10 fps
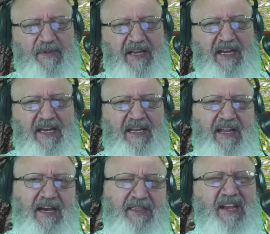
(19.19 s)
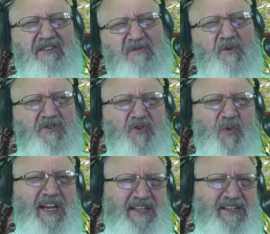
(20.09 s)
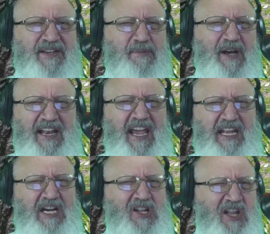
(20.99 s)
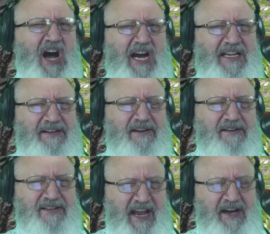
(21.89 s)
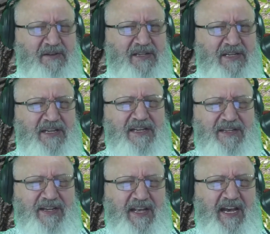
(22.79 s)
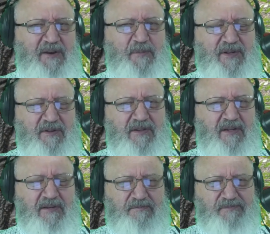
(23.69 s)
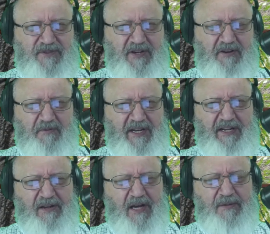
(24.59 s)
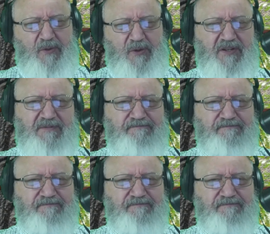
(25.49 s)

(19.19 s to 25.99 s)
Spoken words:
And I think you're supposed to wait until about 8 o'clock in our town to get out and start running lawnmowers,